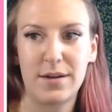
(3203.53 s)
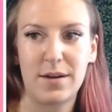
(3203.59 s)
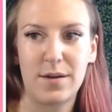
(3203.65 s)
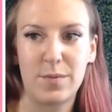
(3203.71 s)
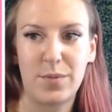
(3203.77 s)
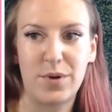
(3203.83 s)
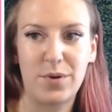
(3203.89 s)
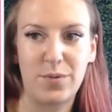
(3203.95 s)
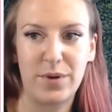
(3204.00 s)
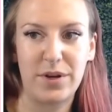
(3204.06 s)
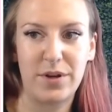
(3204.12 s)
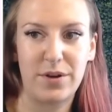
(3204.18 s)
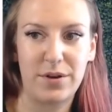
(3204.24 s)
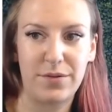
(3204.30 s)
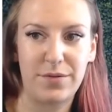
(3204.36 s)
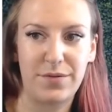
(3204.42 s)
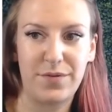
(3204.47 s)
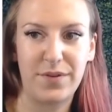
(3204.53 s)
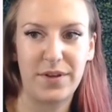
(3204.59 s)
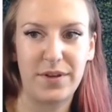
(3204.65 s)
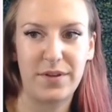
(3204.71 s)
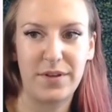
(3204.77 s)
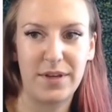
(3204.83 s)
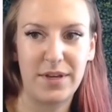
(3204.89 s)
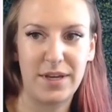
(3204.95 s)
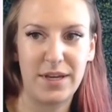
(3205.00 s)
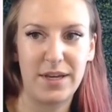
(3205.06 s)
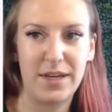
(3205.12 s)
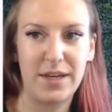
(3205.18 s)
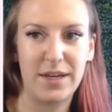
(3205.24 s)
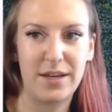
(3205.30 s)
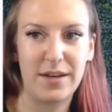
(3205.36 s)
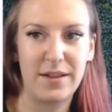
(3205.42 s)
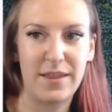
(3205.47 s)
But we are filling
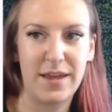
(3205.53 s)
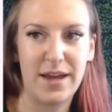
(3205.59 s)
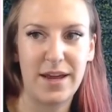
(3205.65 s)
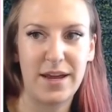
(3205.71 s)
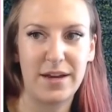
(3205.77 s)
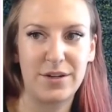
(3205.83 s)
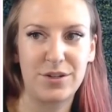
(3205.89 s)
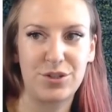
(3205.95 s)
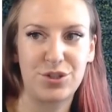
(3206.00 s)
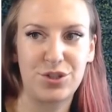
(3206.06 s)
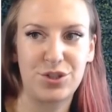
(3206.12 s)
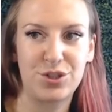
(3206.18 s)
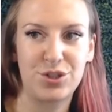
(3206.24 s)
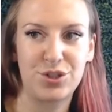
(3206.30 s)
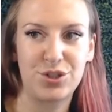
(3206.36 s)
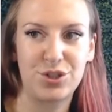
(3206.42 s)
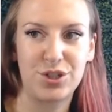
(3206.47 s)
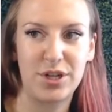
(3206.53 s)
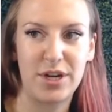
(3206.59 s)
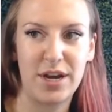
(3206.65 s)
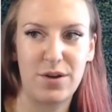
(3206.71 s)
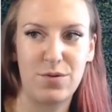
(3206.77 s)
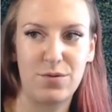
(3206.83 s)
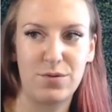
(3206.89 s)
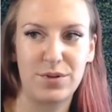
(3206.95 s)
in that snout